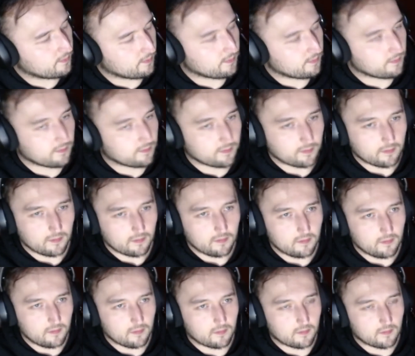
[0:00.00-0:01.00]

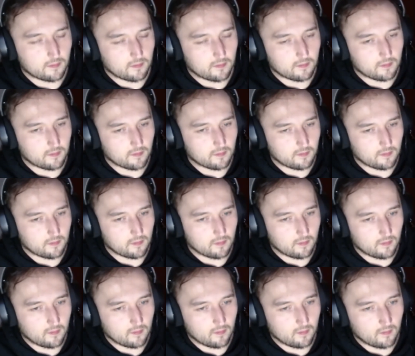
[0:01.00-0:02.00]

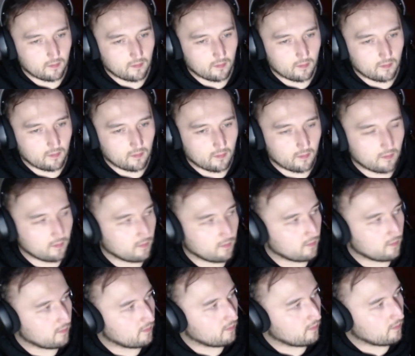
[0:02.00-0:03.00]

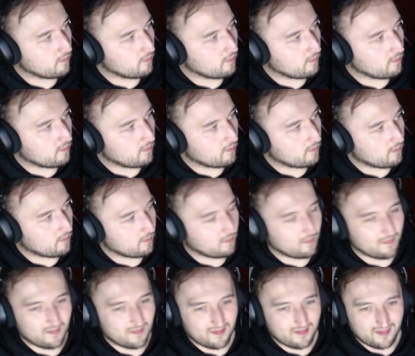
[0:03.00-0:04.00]

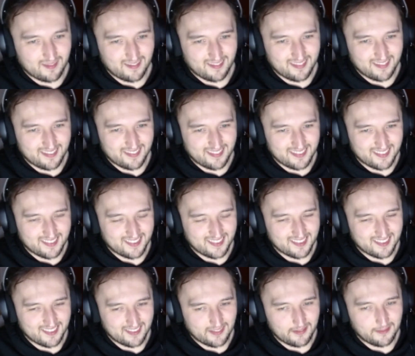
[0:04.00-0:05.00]

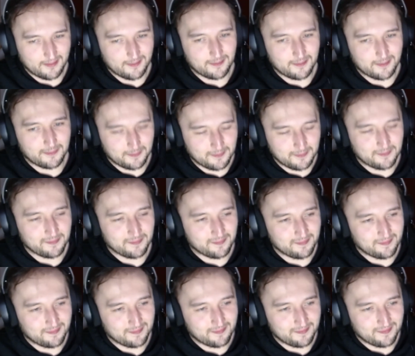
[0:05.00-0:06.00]

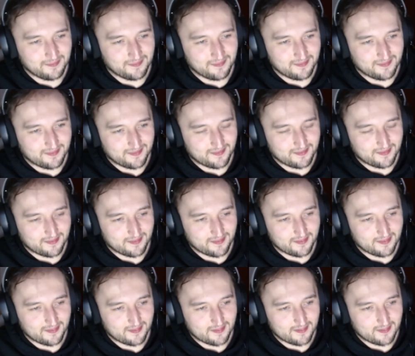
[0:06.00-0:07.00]

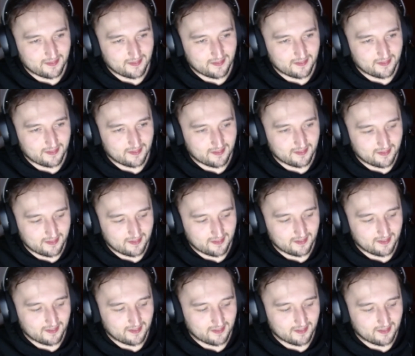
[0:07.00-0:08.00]
[no speech]